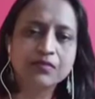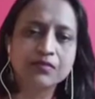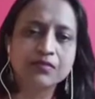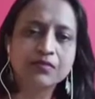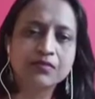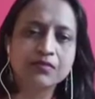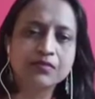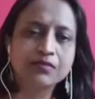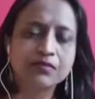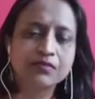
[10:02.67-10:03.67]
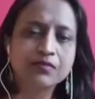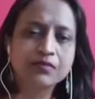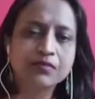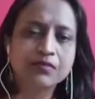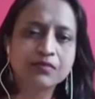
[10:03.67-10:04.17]

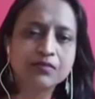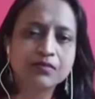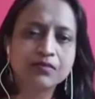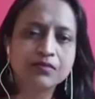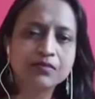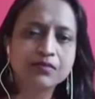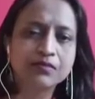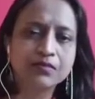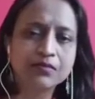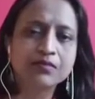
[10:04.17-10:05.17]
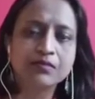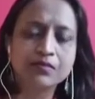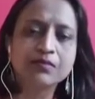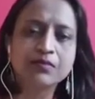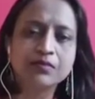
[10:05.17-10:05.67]

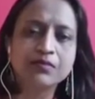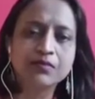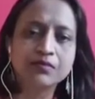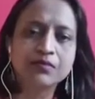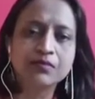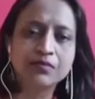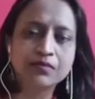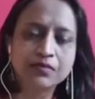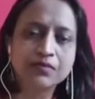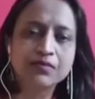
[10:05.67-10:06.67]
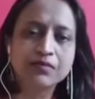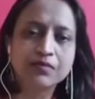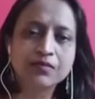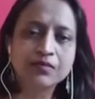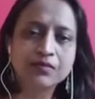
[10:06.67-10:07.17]

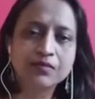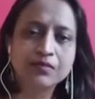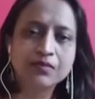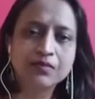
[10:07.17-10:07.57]
[no speech]